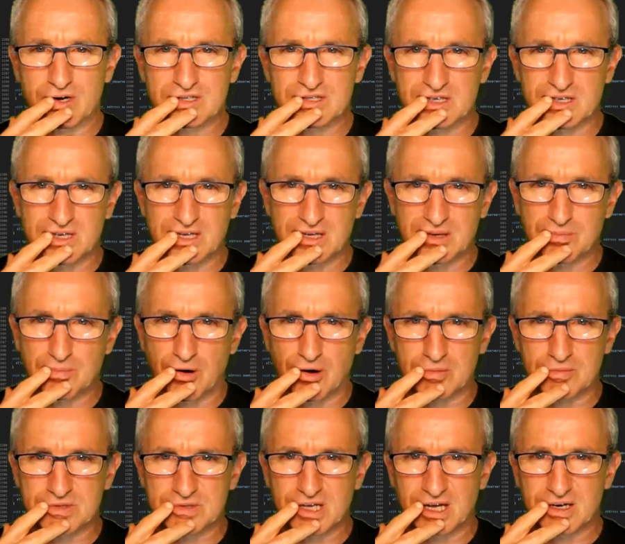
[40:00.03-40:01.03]
it? It
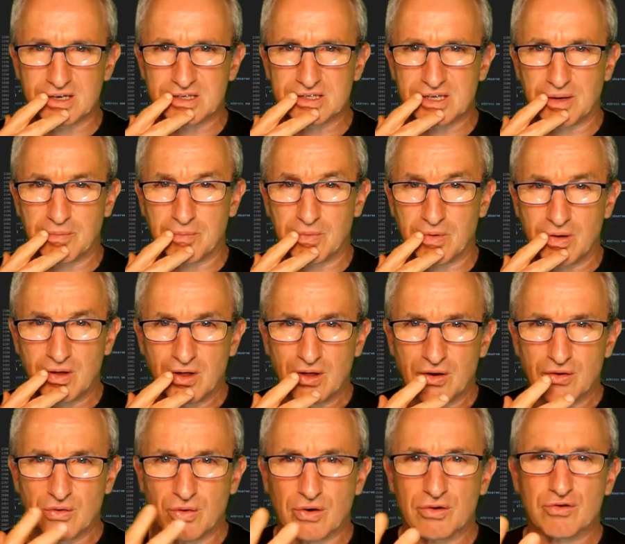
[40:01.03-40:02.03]
bottoms out into some
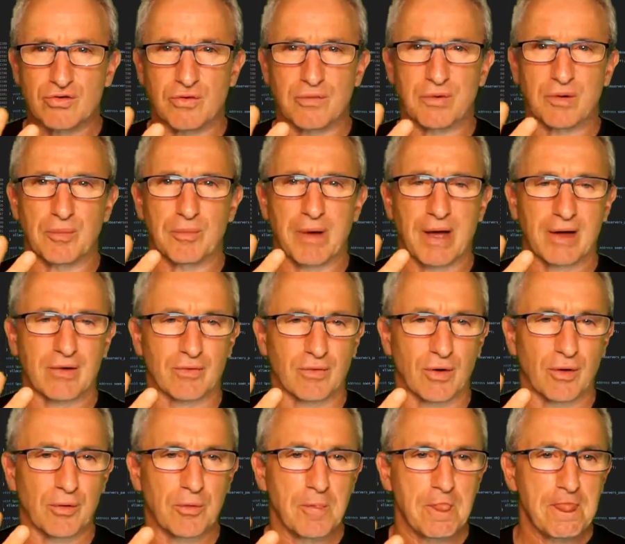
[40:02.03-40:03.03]
non-trivial
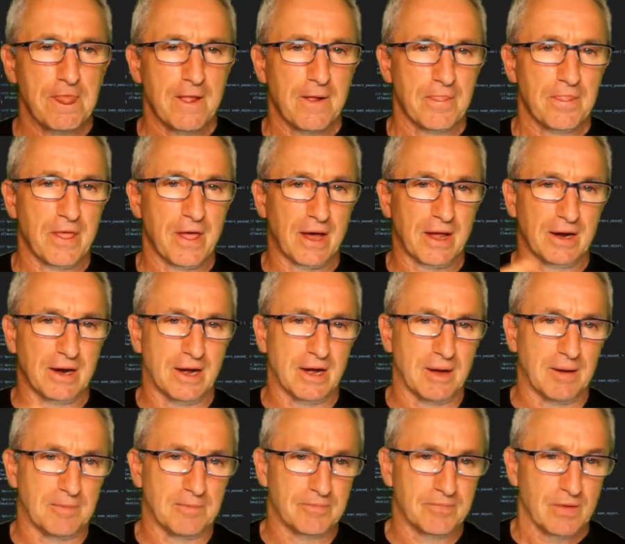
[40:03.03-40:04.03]
macro that
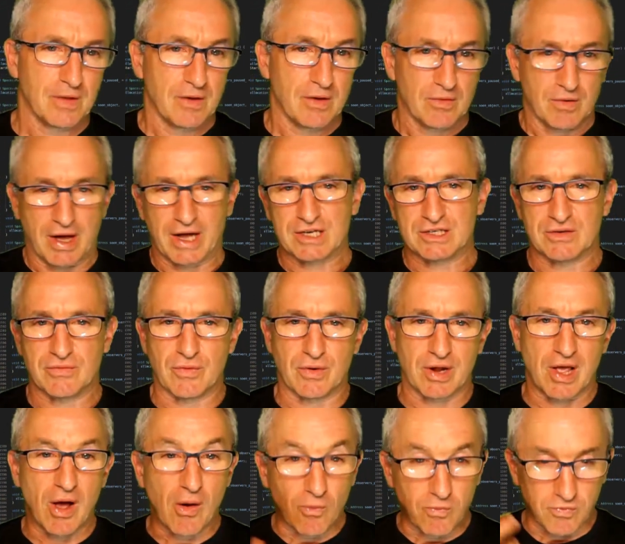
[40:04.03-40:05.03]
actually very
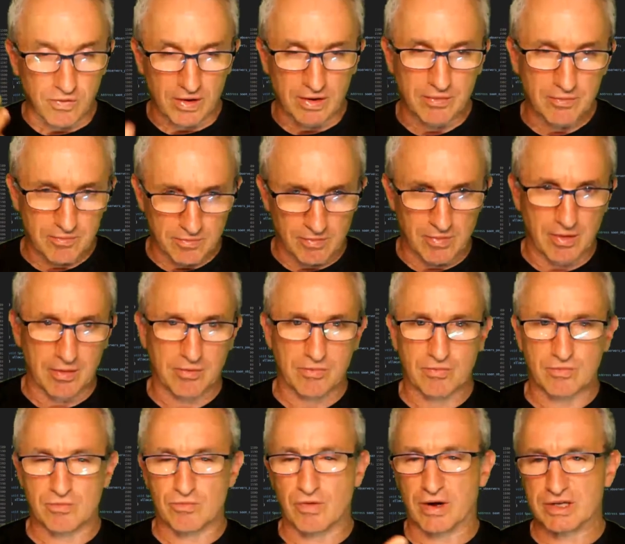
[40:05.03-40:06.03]
helpfully
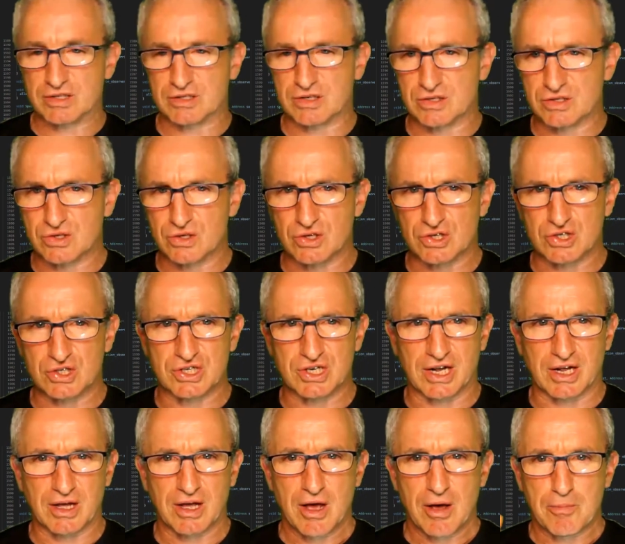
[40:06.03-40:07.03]
raised an assertion
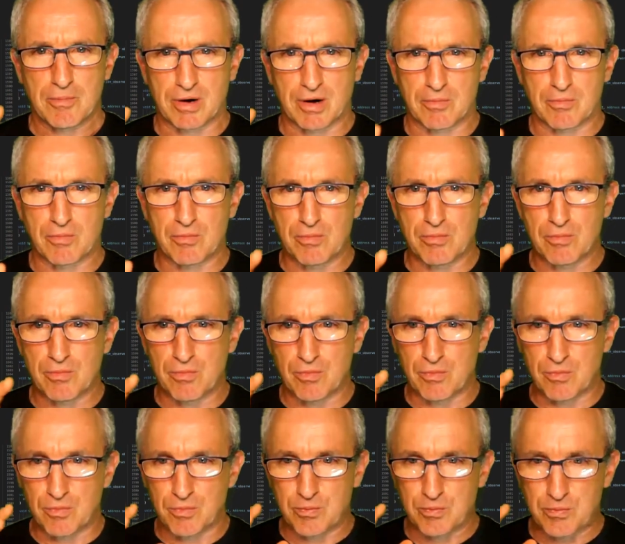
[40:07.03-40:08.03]
check. But I'm
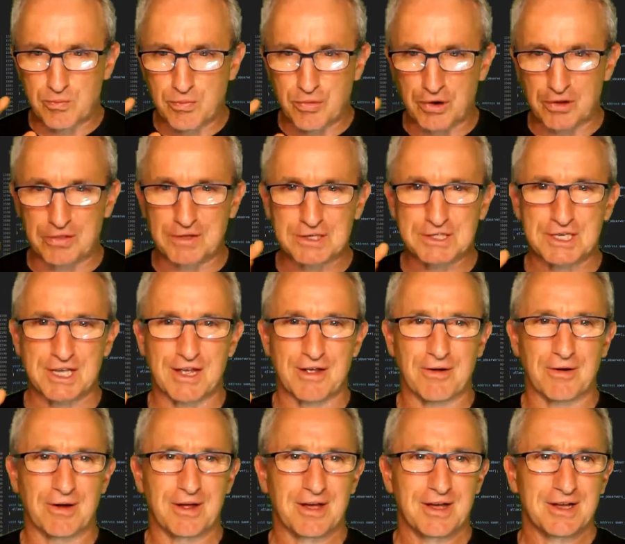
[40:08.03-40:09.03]
putting this
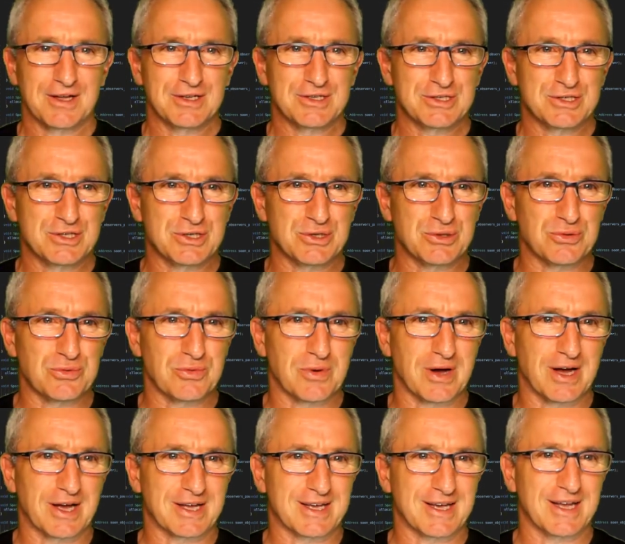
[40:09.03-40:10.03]
here to,
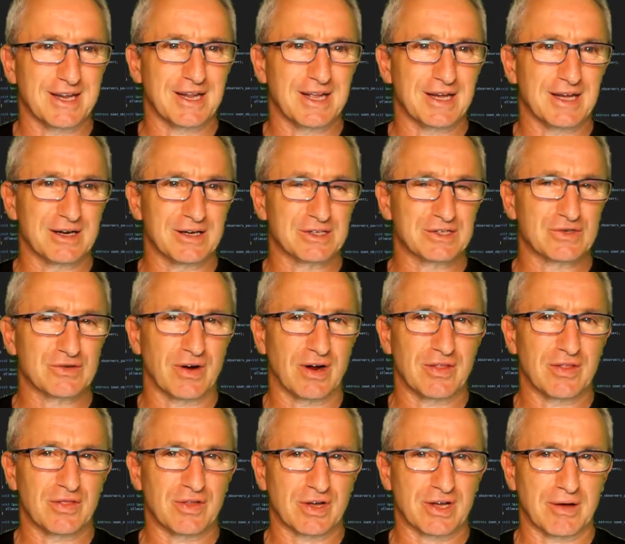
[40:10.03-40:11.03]
again,
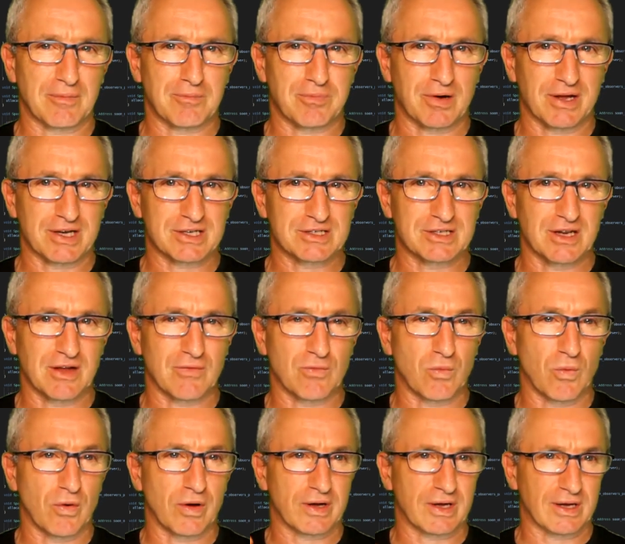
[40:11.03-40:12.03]
illustrate the complexity of
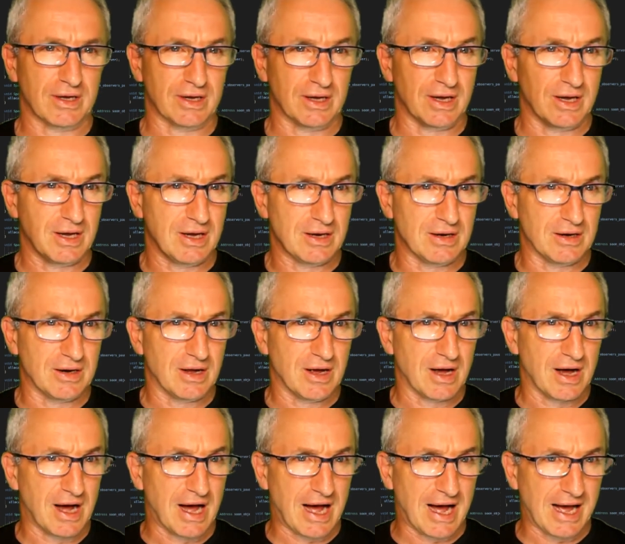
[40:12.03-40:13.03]
working in
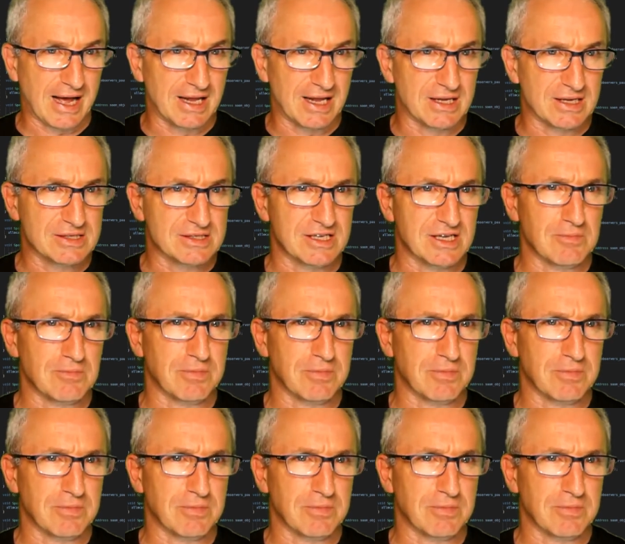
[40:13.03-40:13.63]
a C++